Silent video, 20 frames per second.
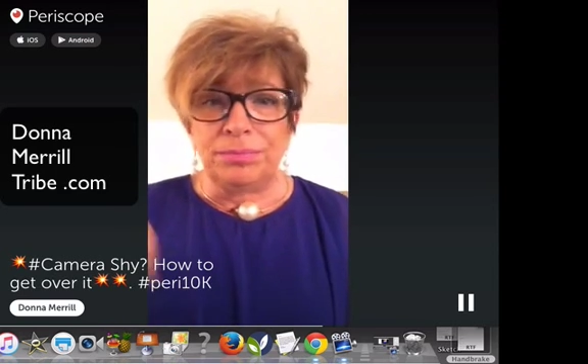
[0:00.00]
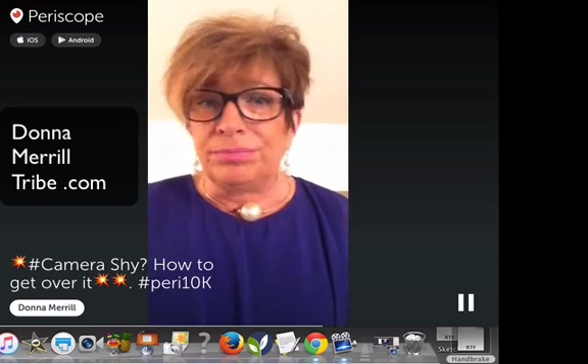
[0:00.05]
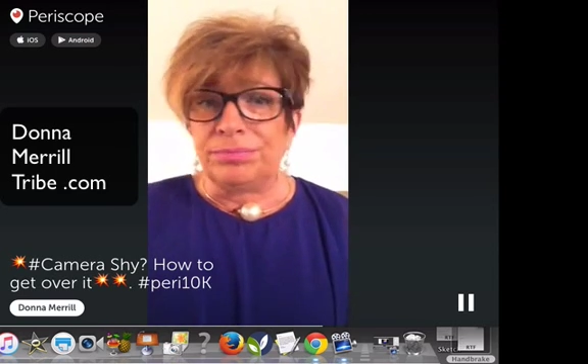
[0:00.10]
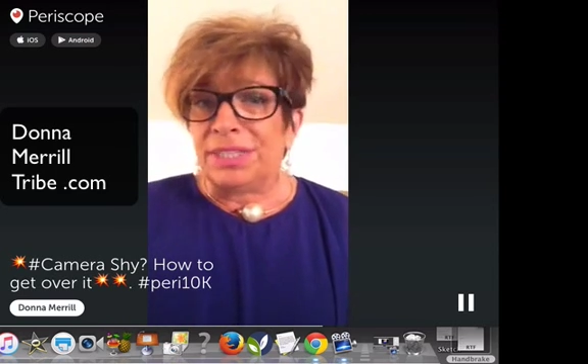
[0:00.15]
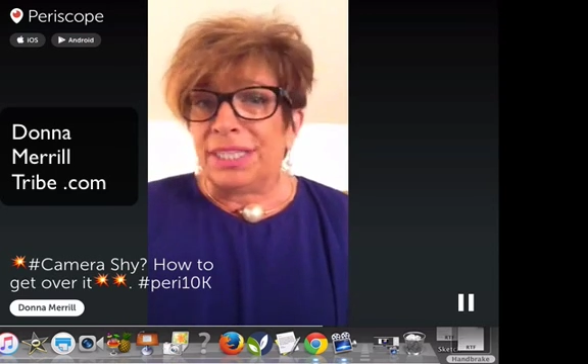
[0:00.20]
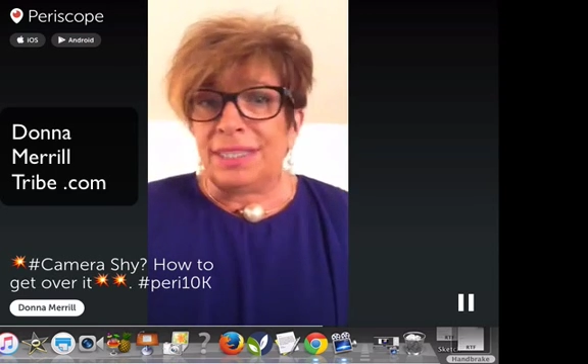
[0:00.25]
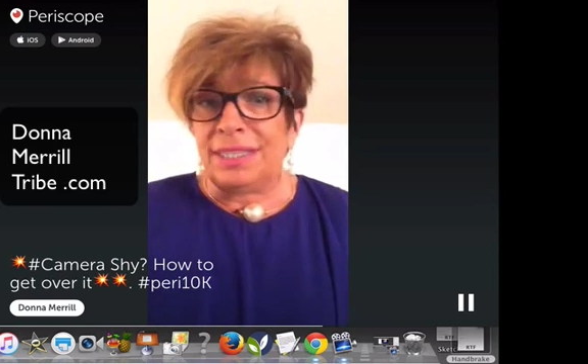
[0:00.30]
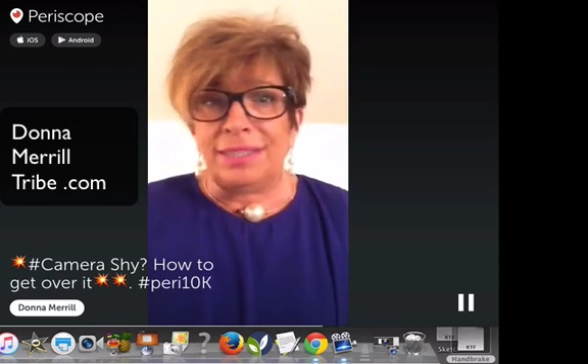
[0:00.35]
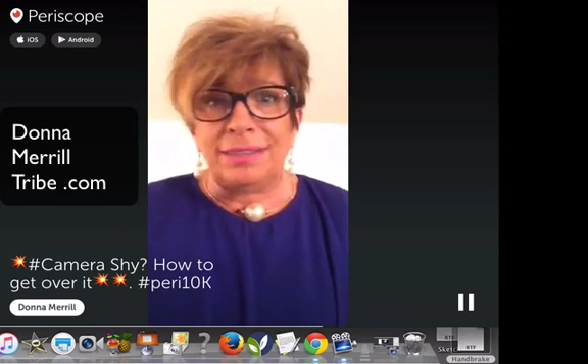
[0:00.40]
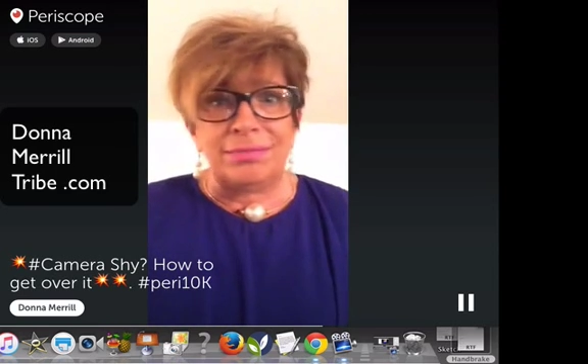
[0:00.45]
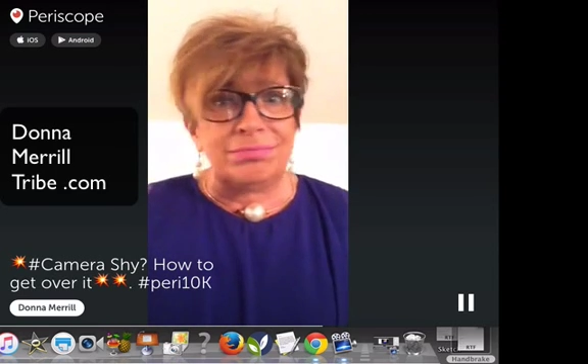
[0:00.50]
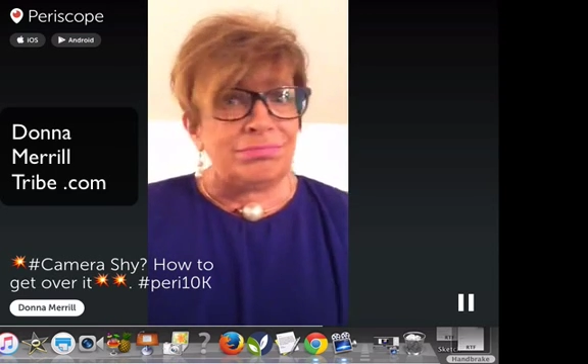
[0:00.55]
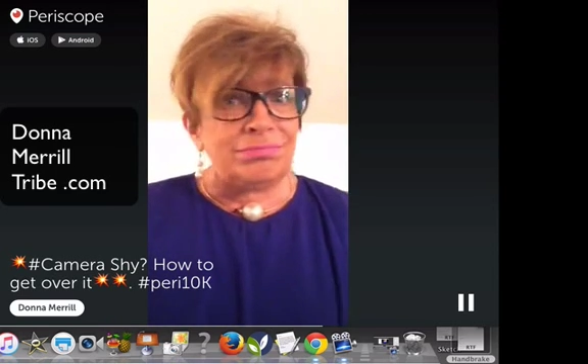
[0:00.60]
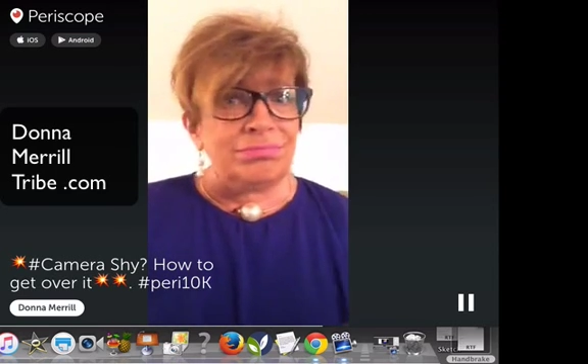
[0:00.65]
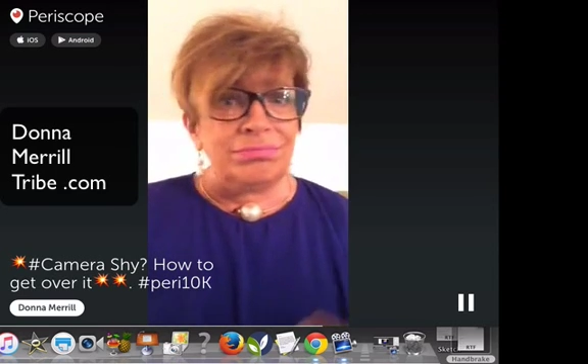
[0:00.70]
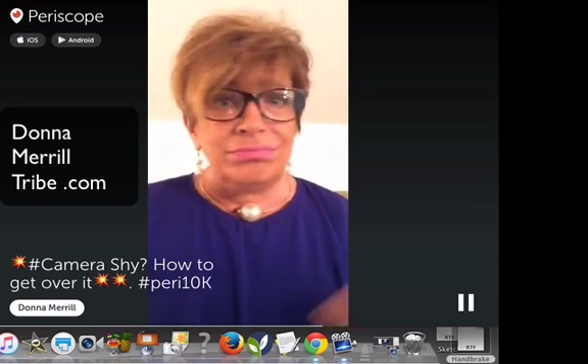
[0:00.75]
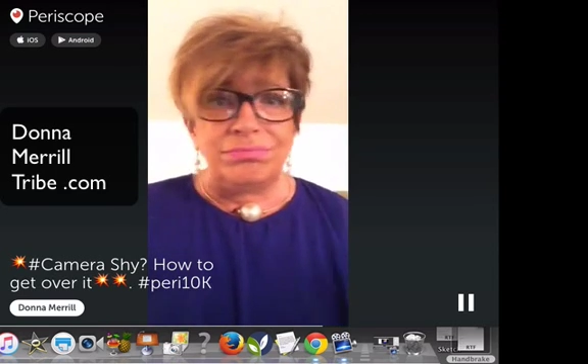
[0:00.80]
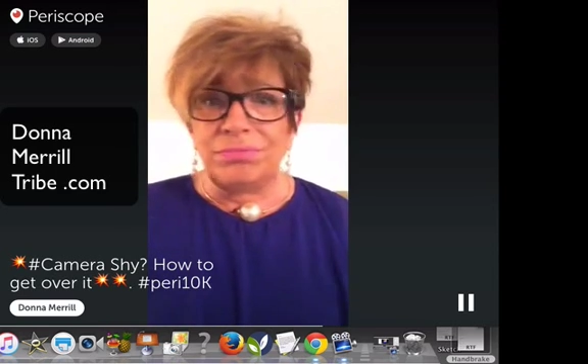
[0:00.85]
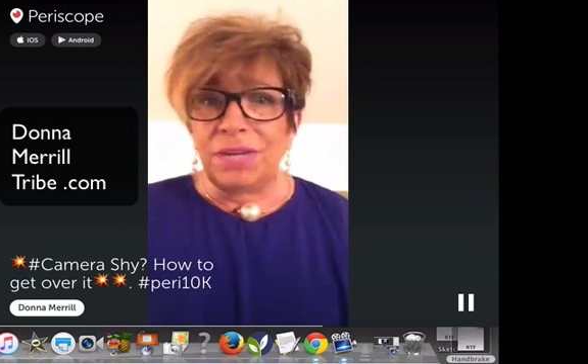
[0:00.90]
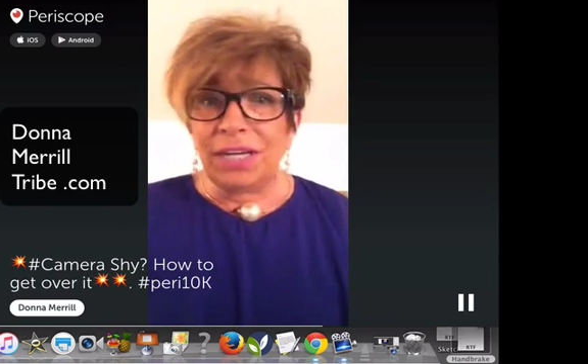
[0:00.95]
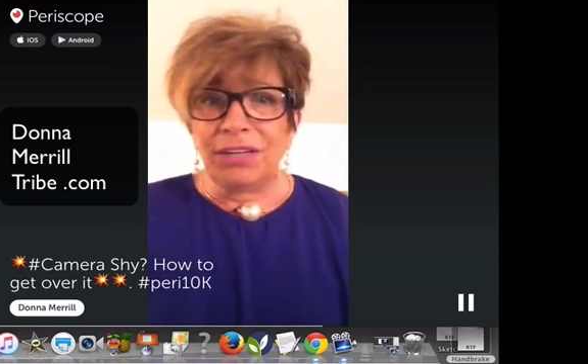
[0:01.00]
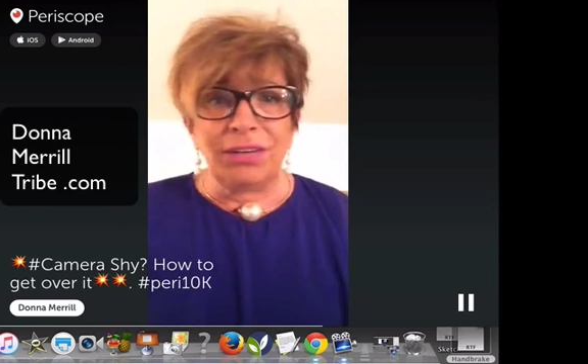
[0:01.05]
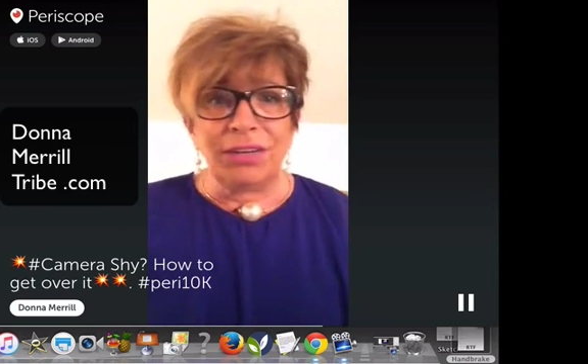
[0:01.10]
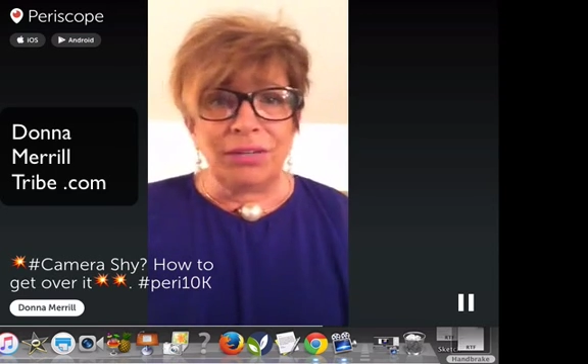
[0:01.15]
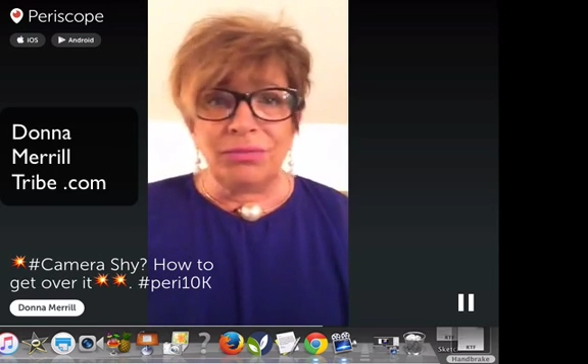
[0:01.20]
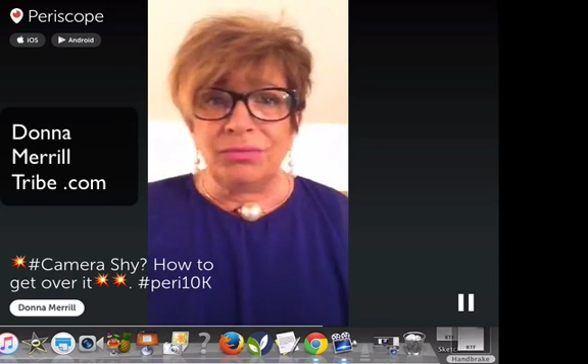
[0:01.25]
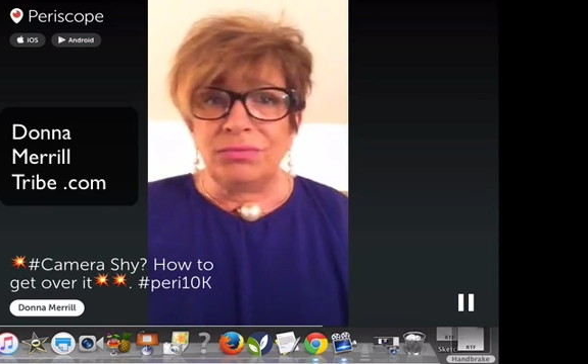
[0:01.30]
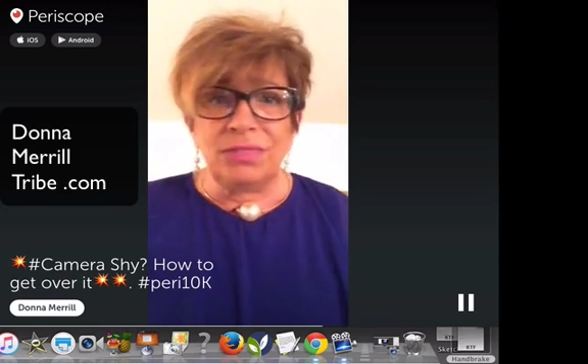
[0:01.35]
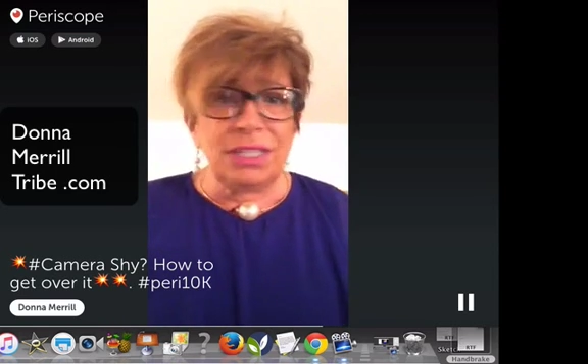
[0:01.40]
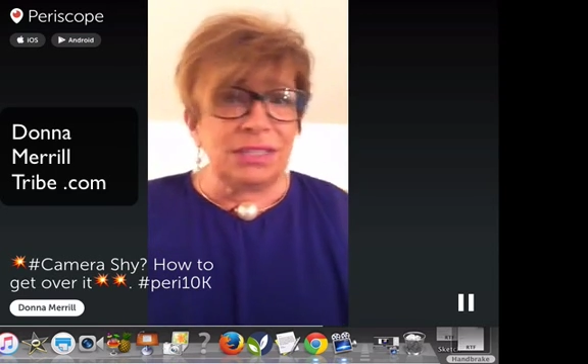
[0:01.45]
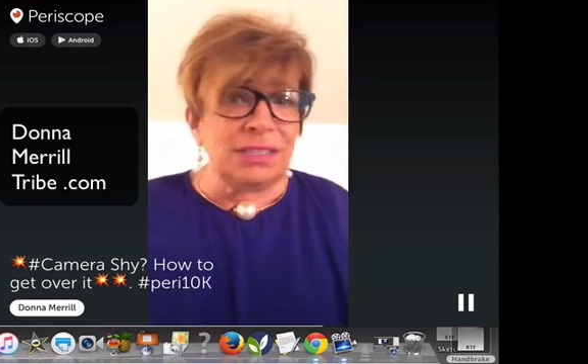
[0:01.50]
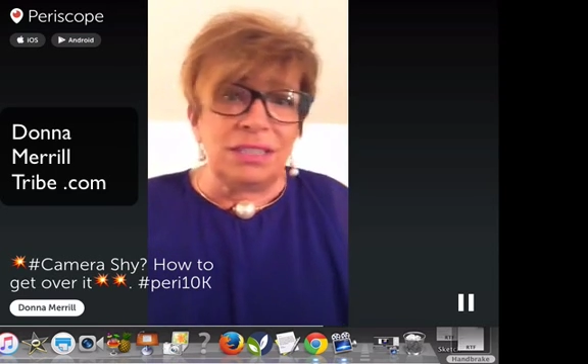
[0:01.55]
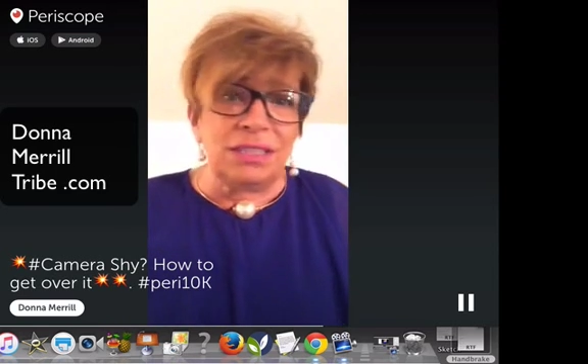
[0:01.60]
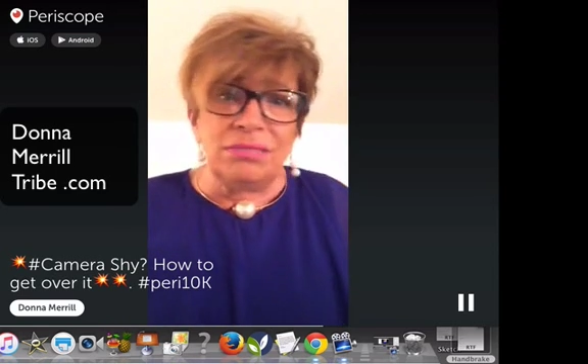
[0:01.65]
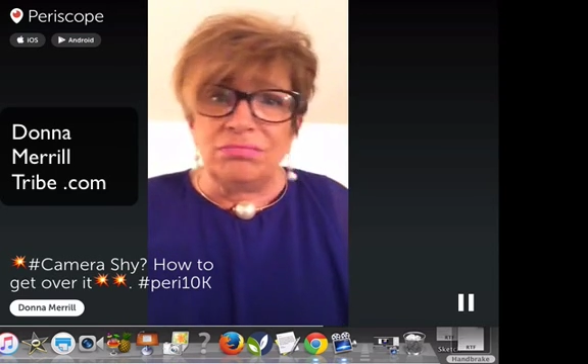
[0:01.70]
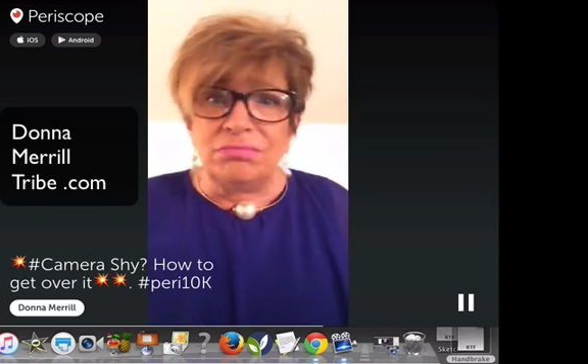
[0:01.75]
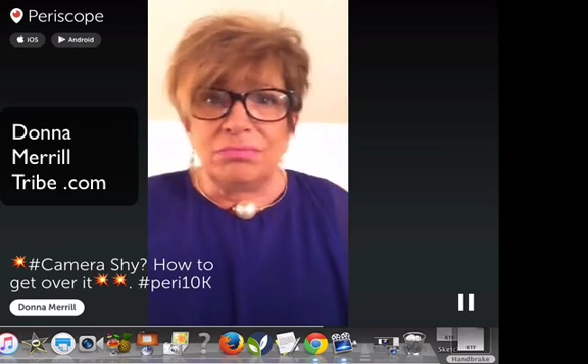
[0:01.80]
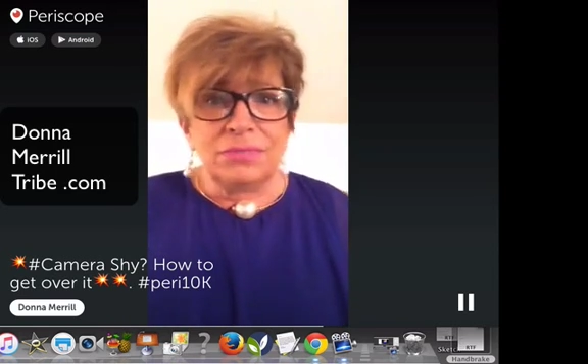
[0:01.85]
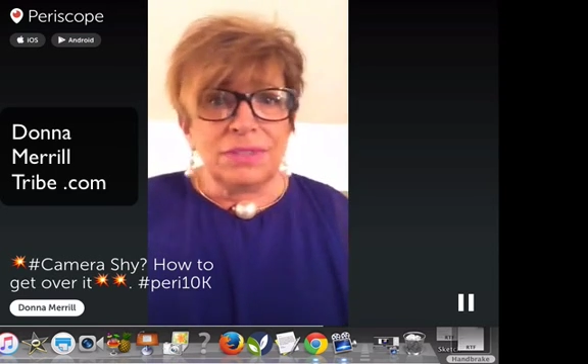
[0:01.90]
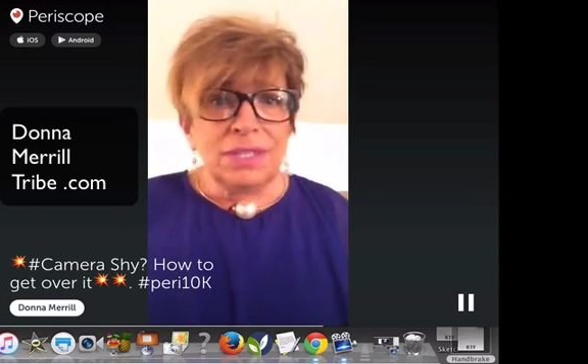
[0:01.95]
plain background. That's
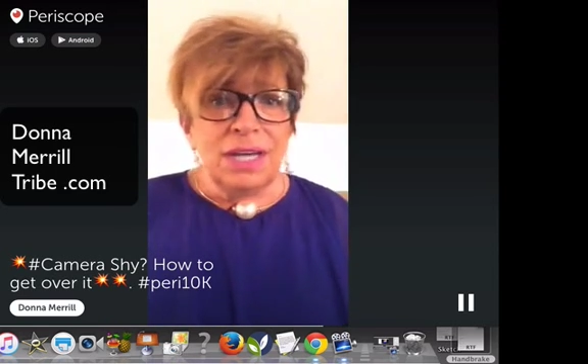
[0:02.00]
it.